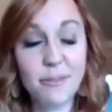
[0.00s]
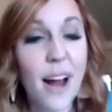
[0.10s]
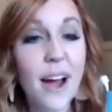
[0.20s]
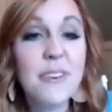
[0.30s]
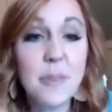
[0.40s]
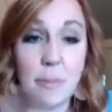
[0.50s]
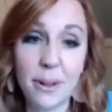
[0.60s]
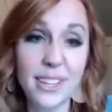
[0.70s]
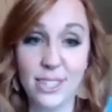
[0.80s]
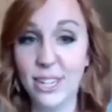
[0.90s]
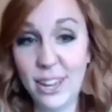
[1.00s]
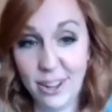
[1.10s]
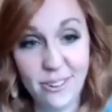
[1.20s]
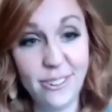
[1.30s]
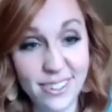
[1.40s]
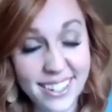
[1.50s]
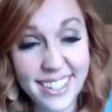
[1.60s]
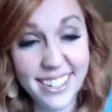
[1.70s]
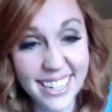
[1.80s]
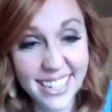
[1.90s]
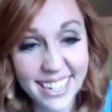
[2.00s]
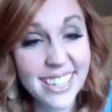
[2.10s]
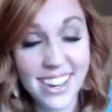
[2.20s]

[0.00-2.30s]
round of applause to you. It's